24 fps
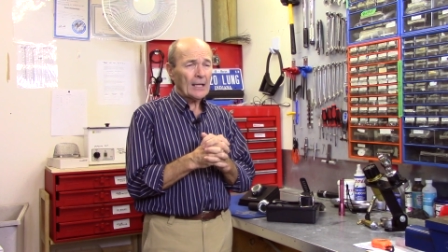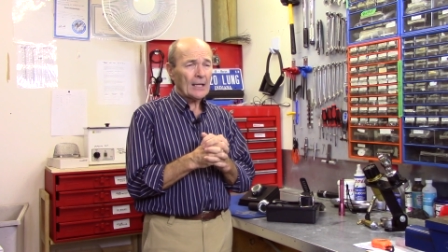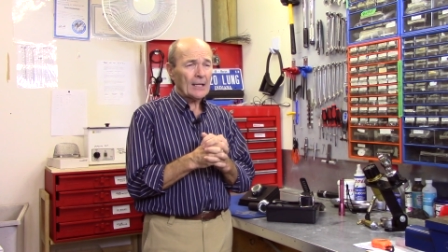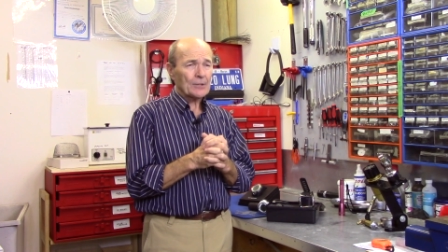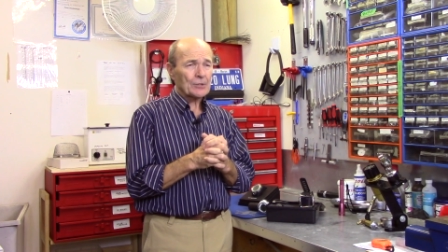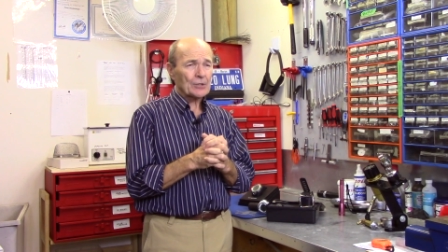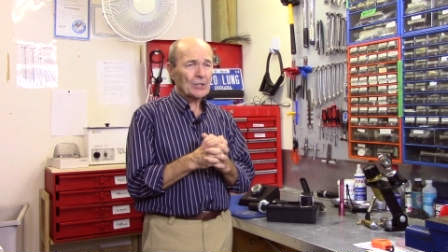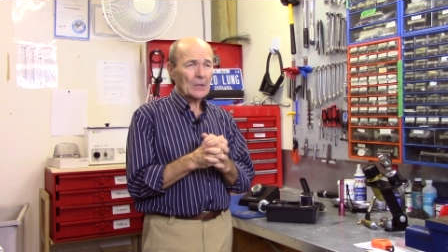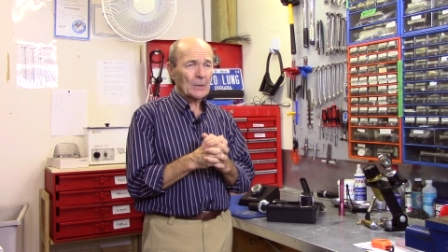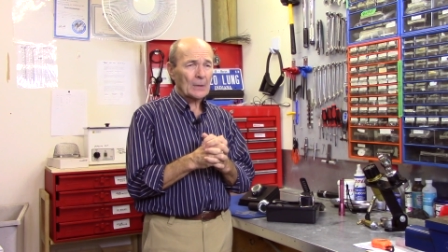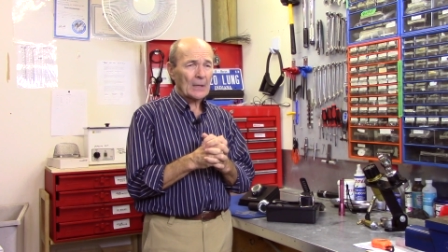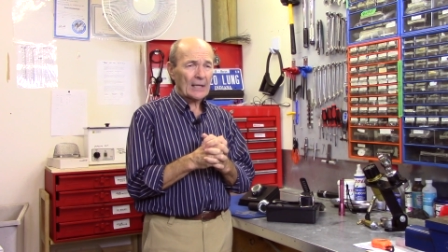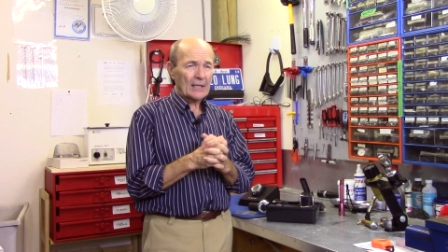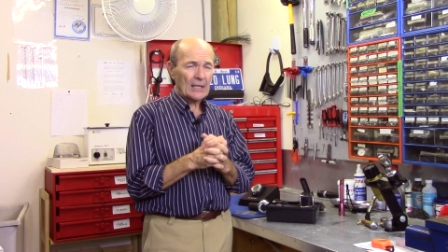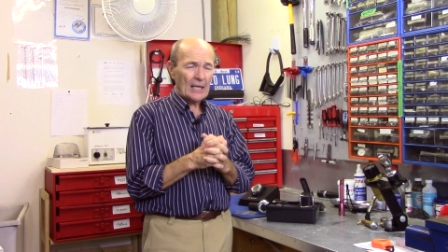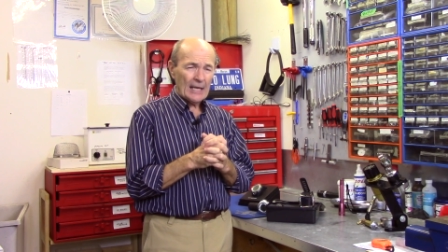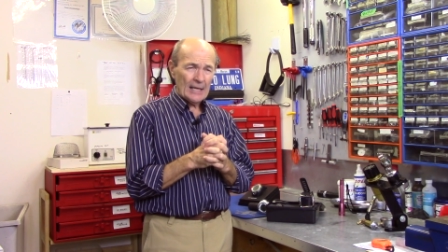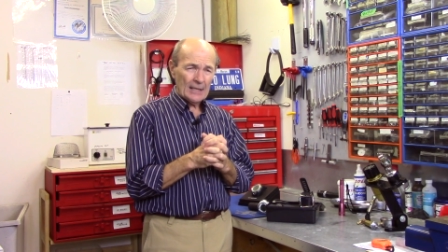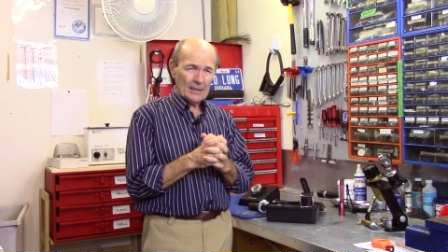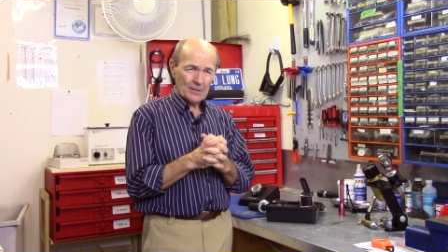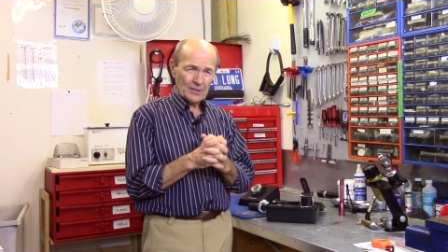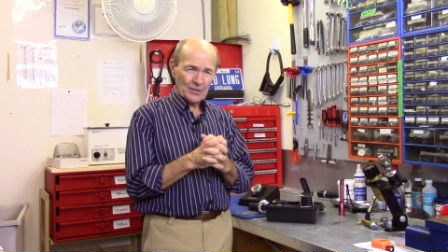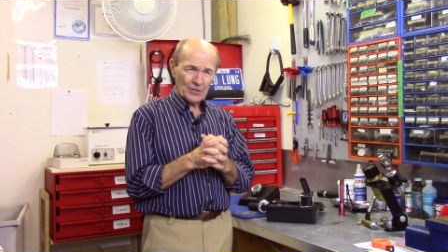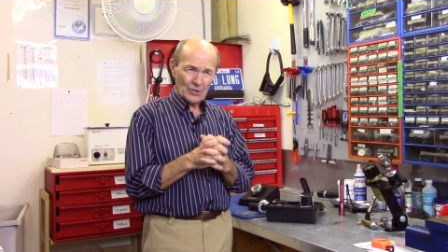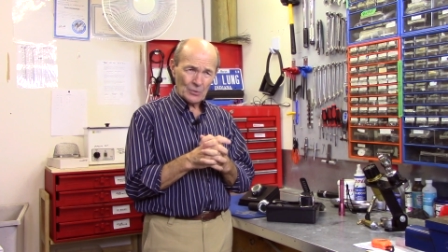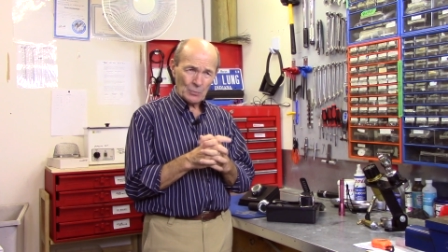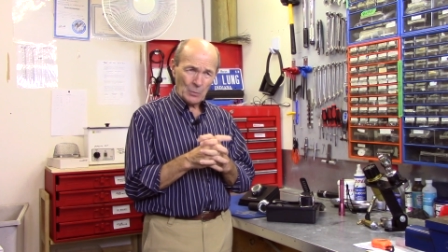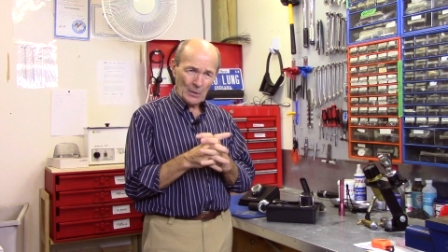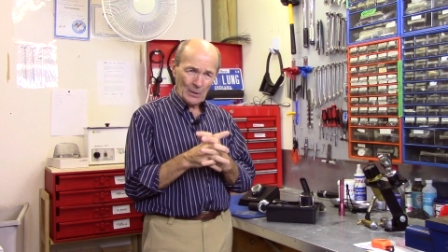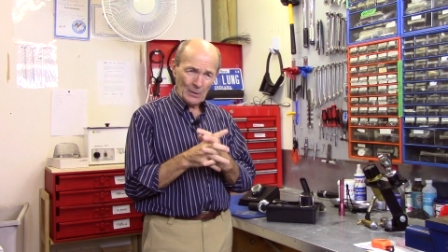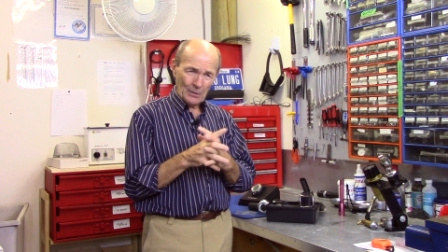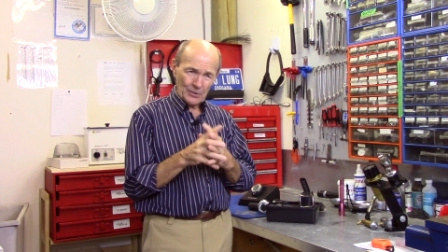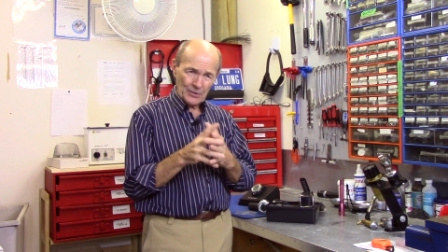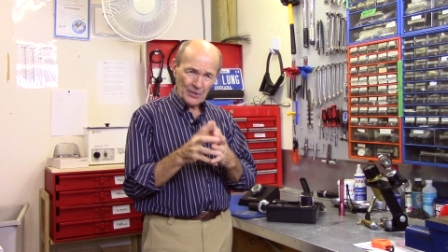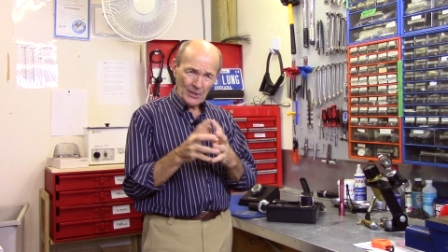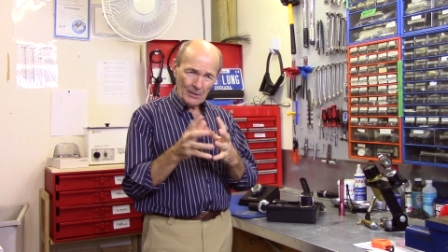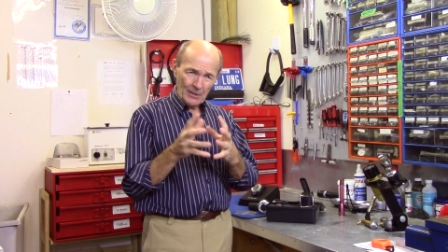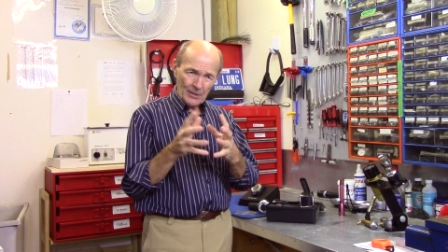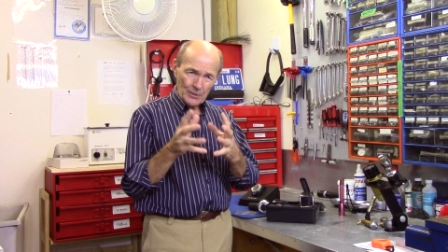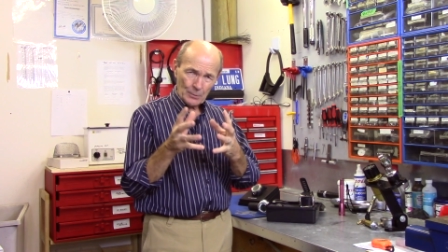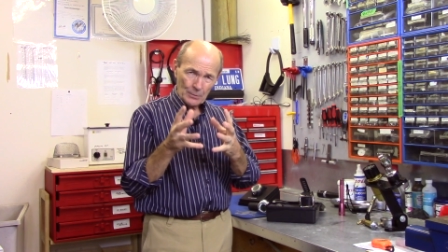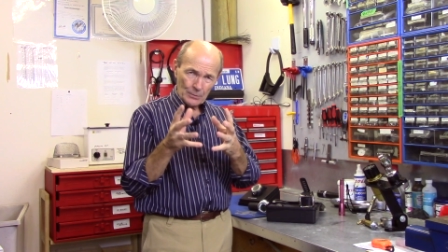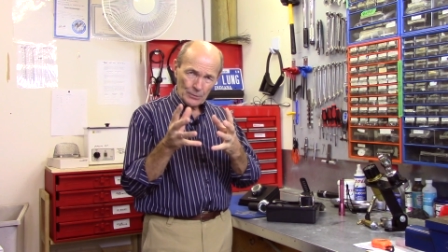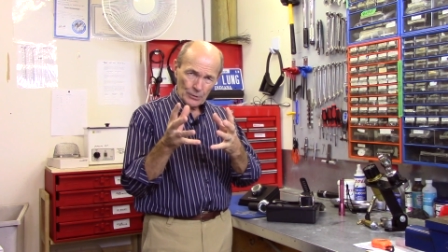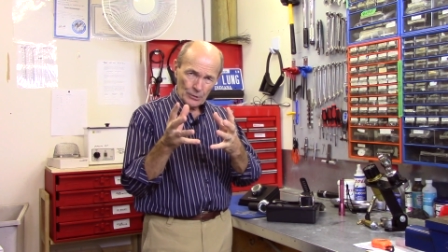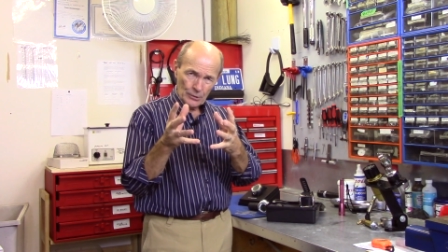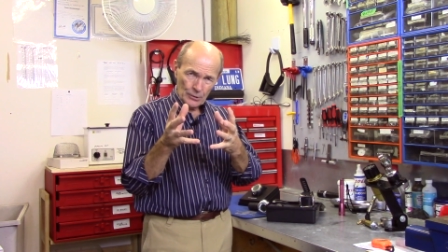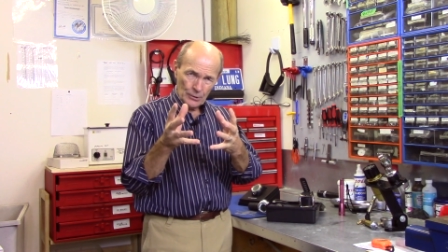Uh, so again, this is one of those
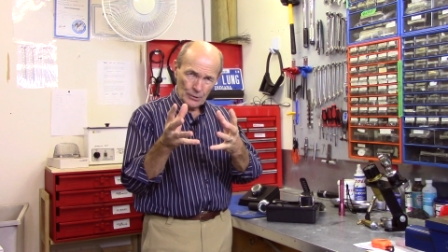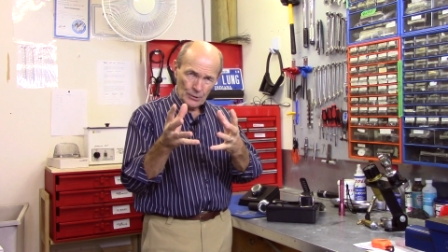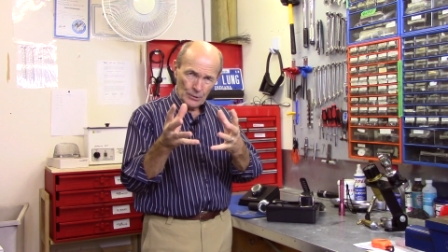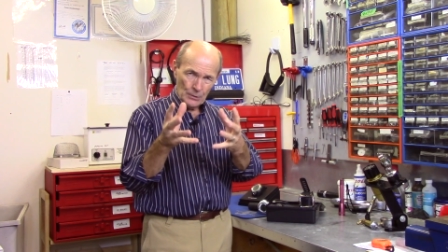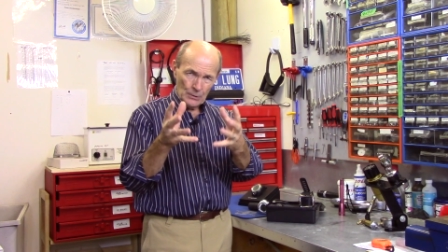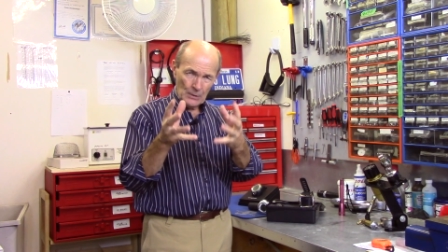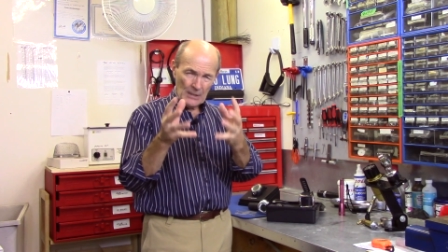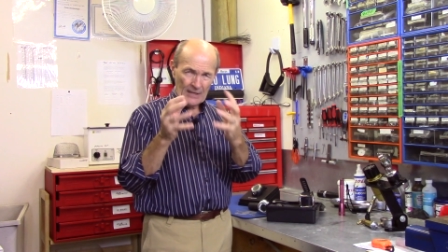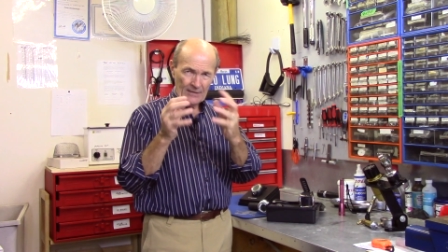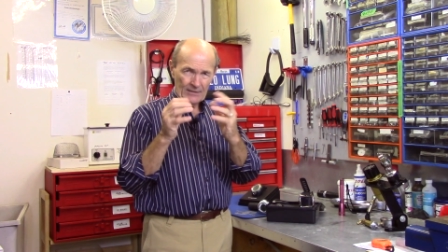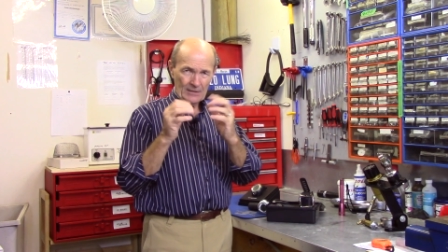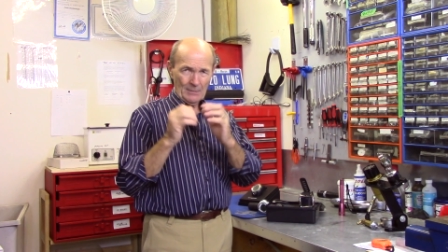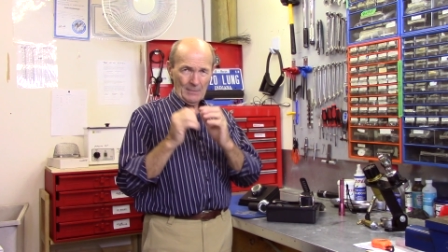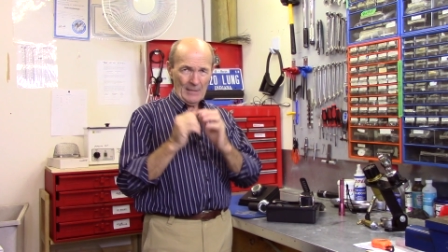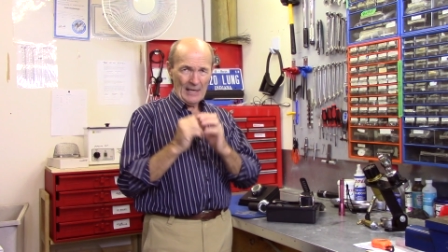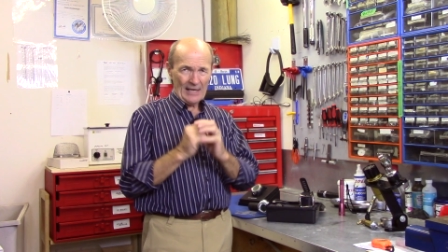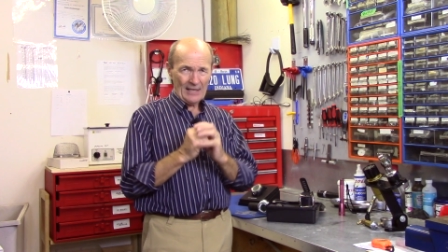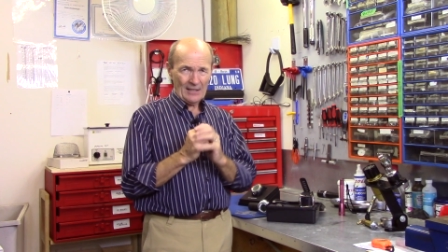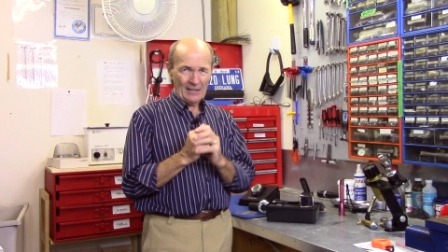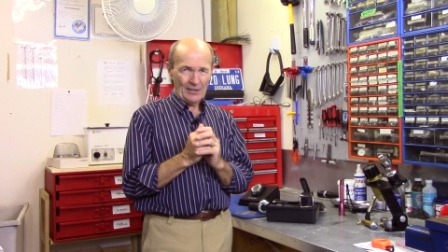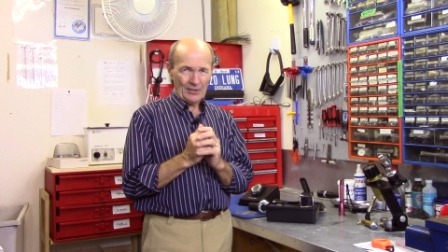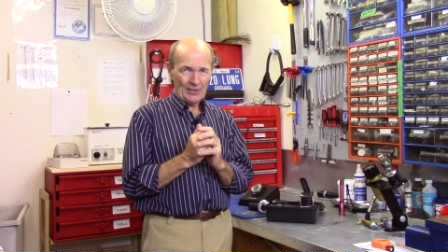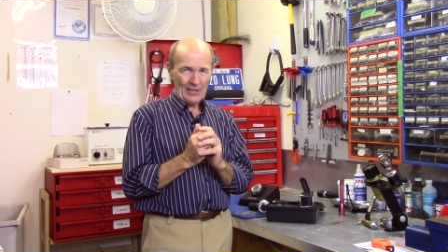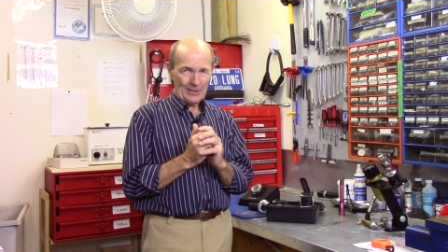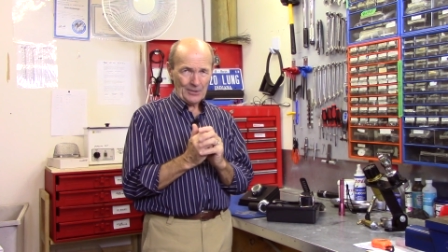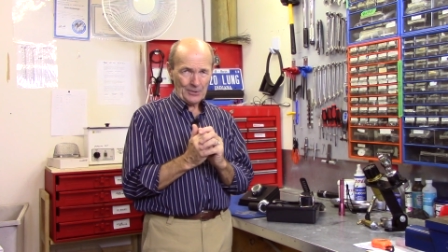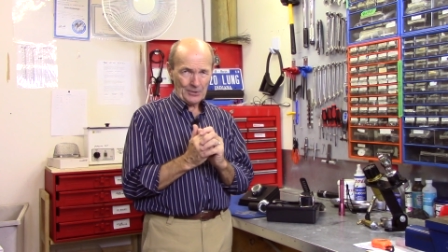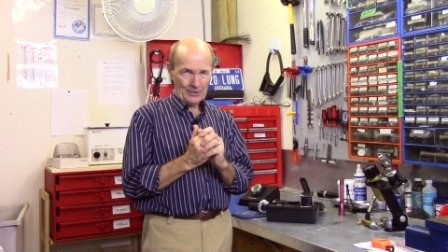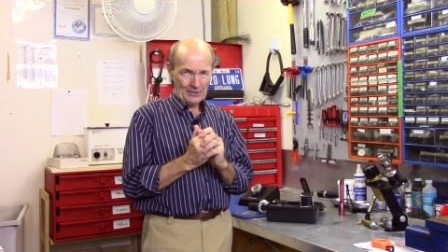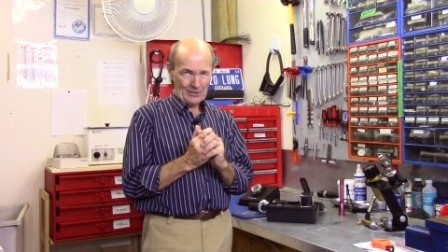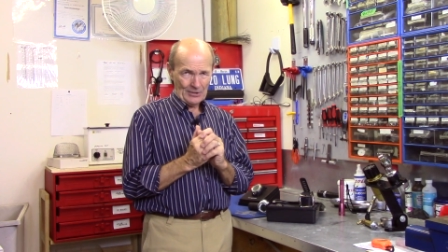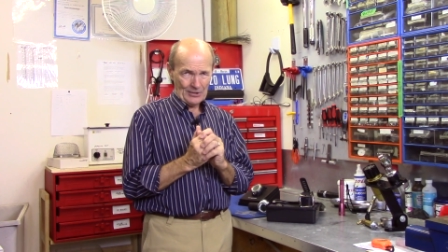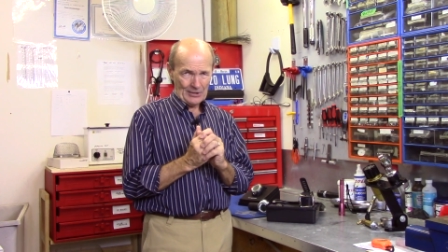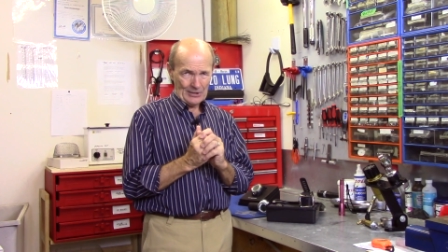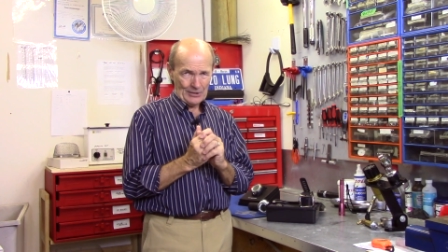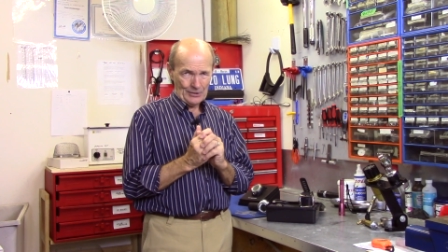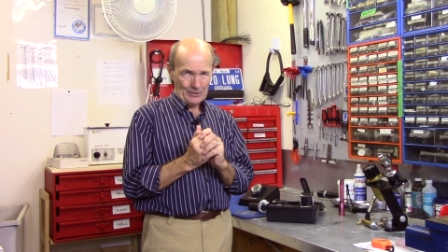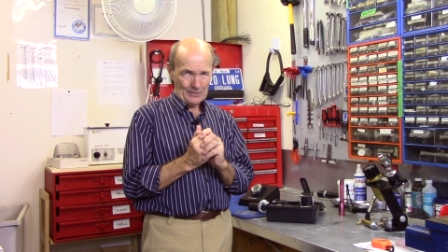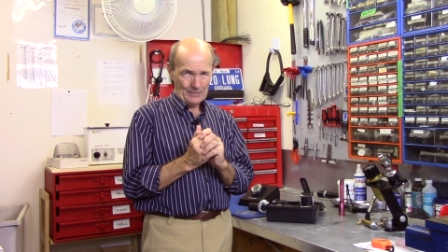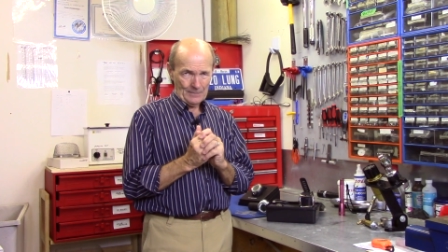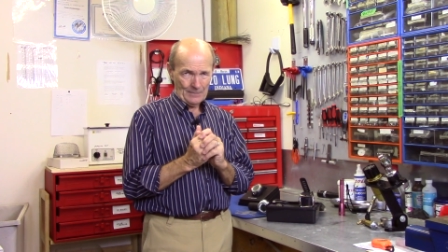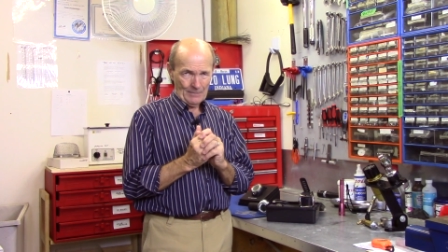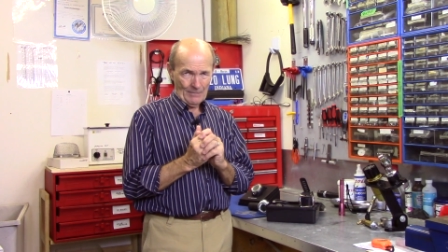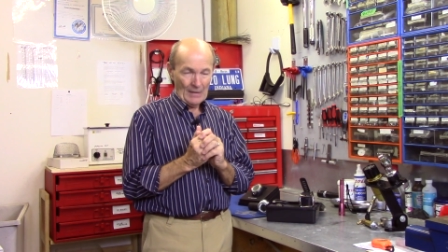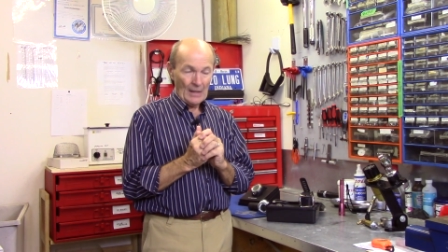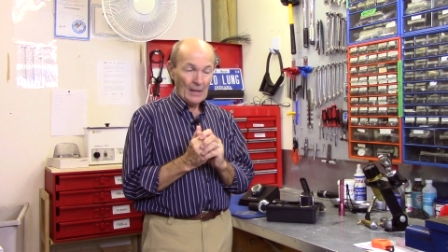areas where you have to make an intelligent decision.